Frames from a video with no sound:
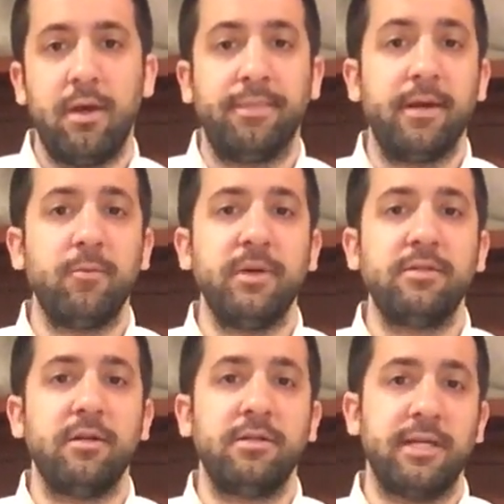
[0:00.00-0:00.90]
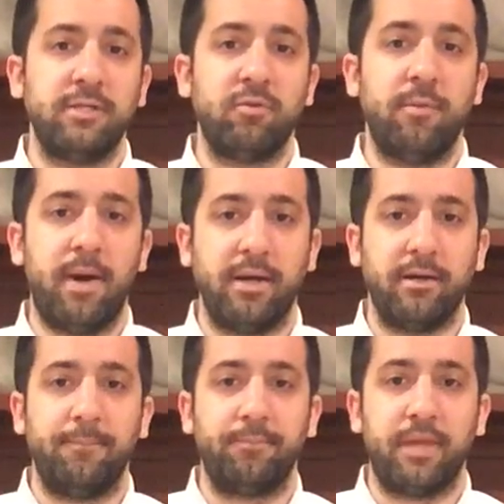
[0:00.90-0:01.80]
Their research is a
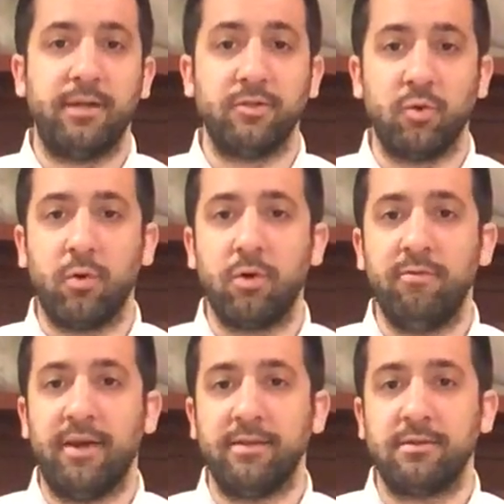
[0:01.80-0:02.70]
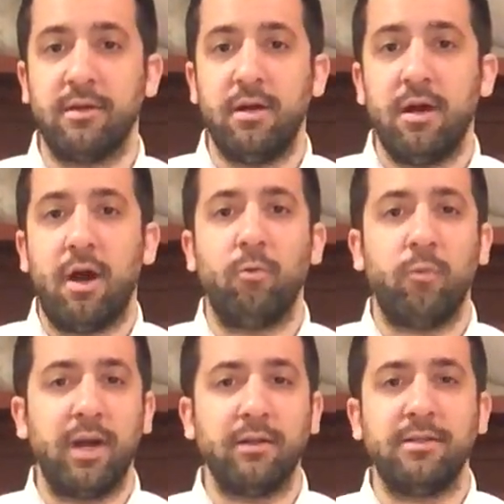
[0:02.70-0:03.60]
reminder that historical events are
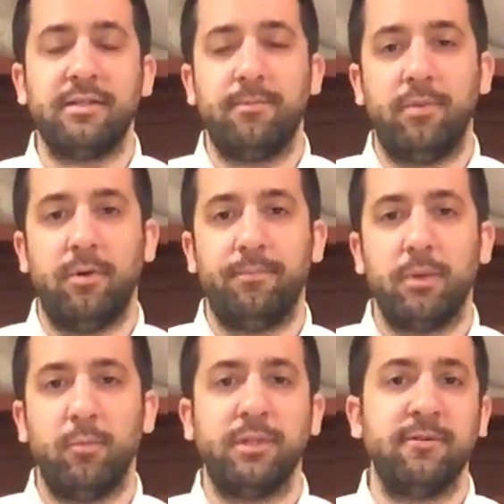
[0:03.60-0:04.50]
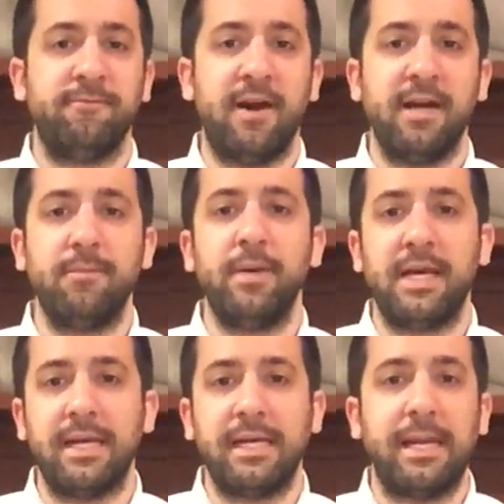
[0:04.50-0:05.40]
rarely simple, with defined
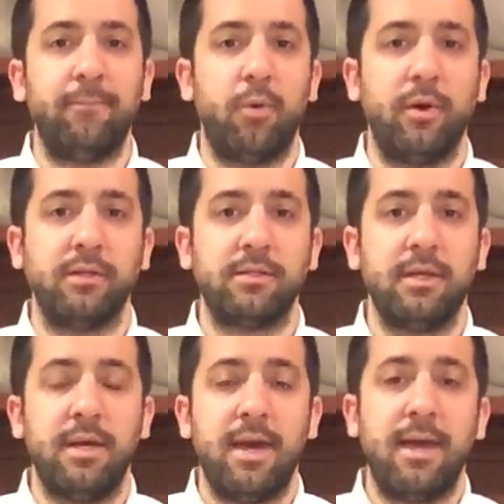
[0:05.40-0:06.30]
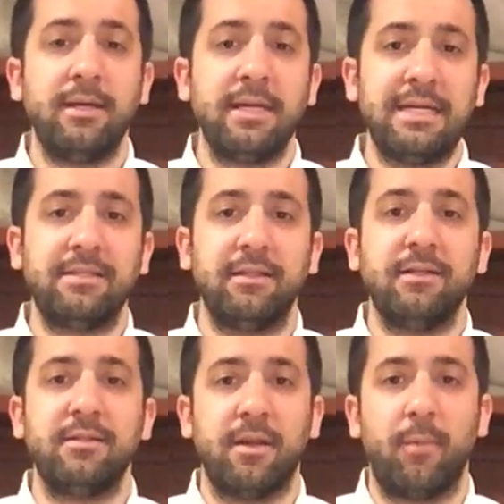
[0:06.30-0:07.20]
beginning and end points and an easily
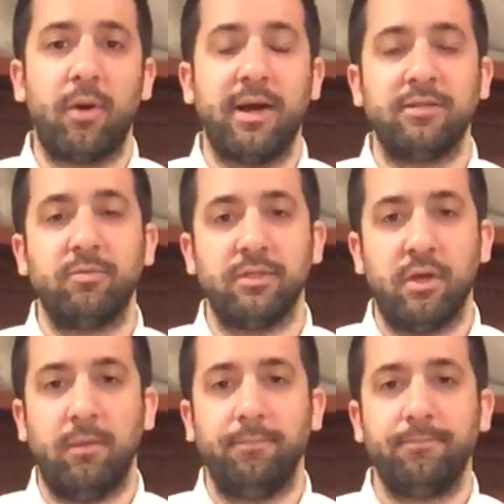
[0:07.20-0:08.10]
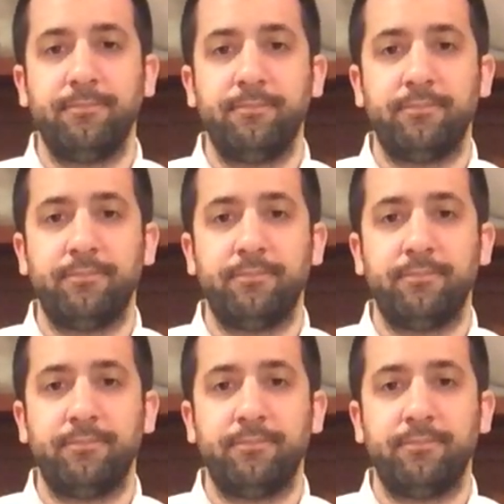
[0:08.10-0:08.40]
summarized result.